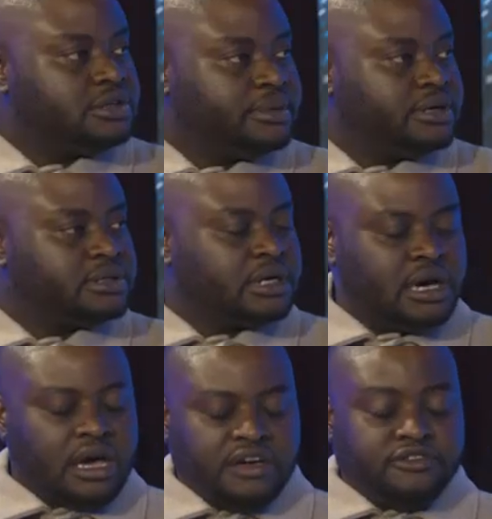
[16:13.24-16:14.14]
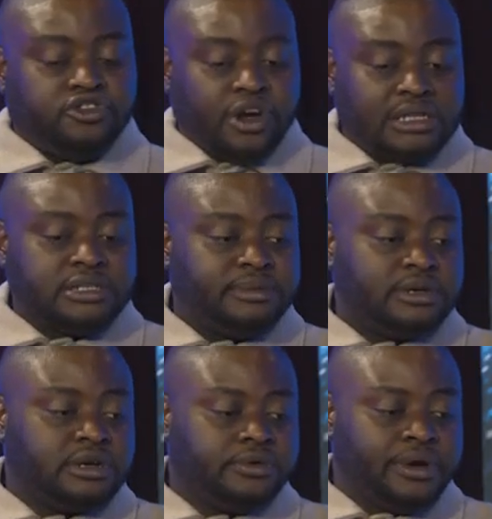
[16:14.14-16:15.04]
build. If you're trying to
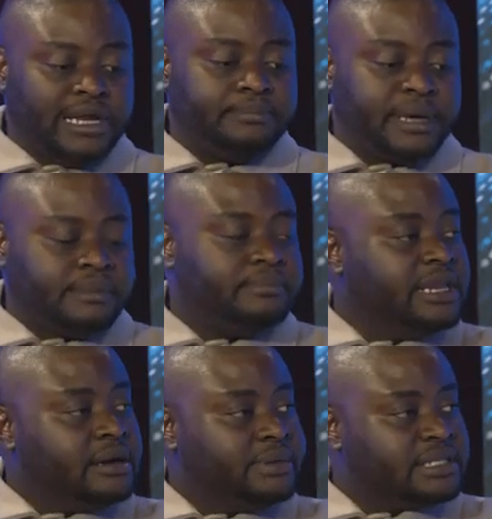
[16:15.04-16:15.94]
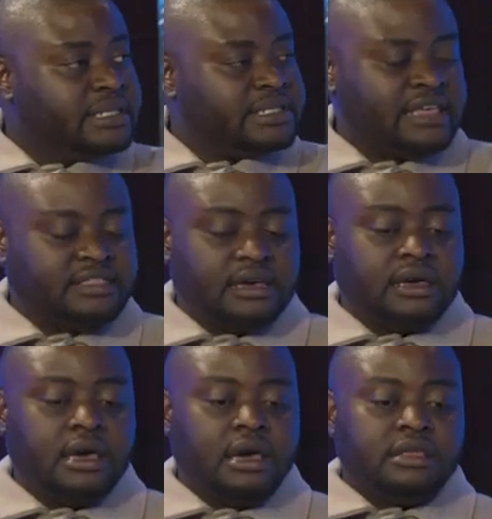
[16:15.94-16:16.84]
build a really big media business, I think
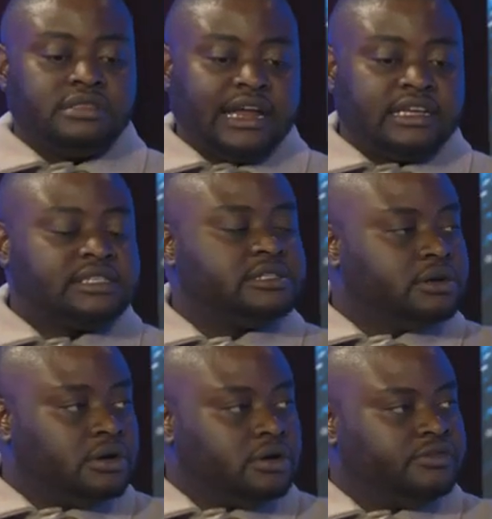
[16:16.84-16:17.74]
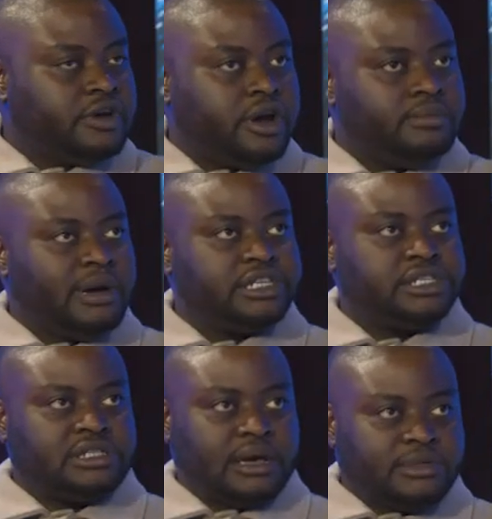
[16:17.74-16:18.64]
that is still very much
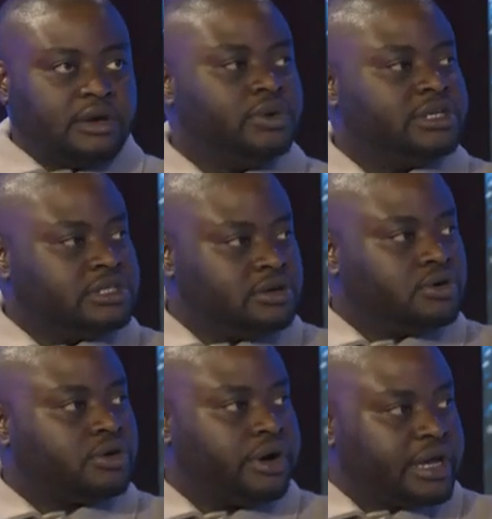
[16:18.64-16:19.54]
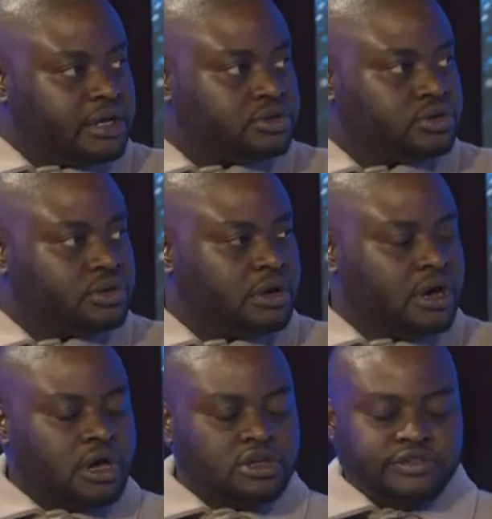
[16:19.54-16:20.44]
something we're still growing into.
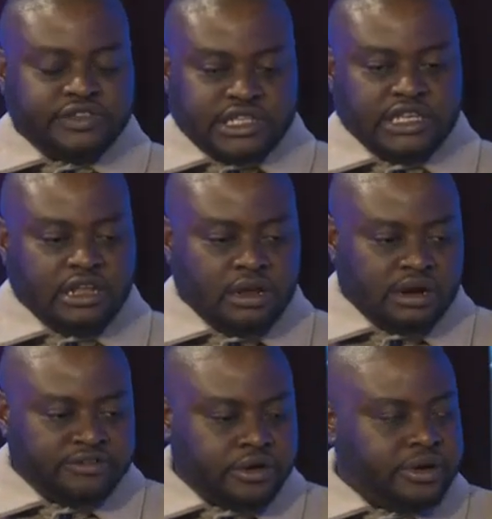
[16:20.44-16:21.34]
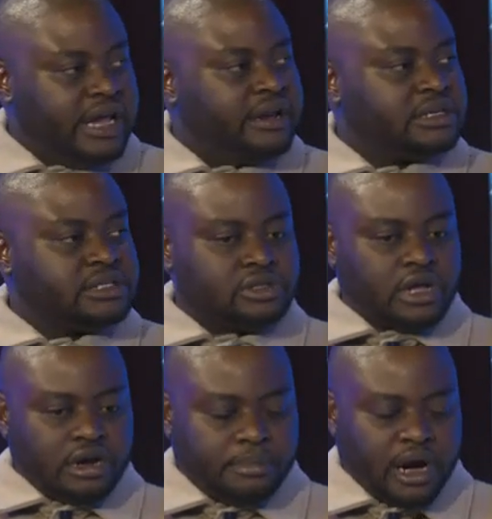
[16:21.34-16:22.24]
You've seen a lot of creators
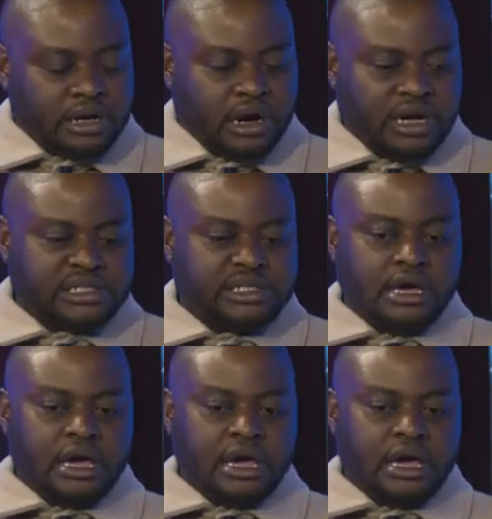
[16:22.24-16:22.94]
start a podcast,